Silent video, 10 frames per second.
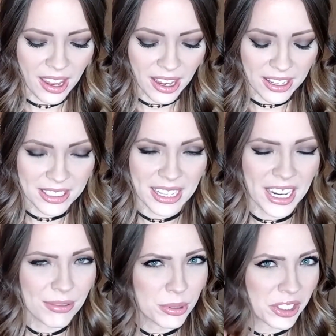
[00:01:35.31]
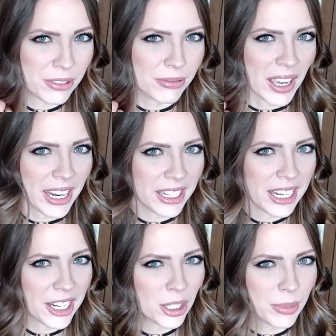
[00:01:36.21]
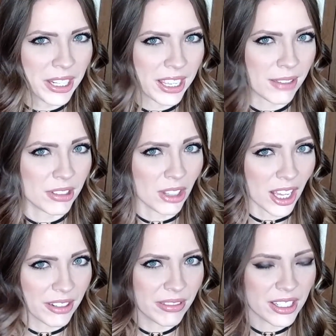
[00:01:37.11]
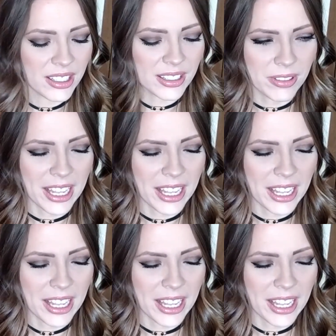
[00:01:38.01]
And I have really fine hair, but I have a lot of it.